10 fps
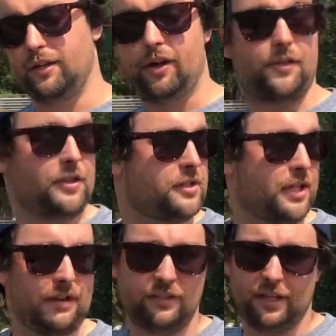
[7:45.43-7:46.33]
on this
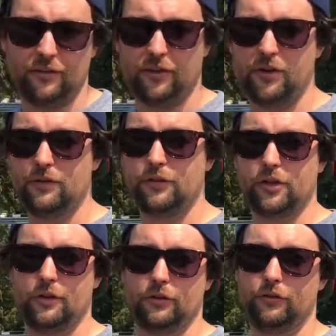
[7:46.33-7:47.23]
left-hand turn, if you're
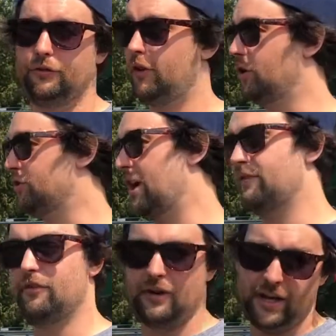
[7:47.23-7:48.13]
going too far
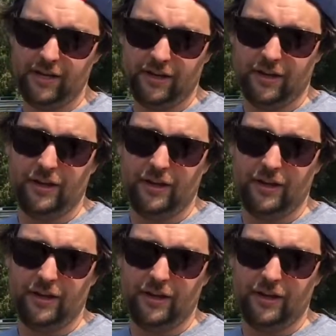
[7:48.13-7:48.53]
driver right,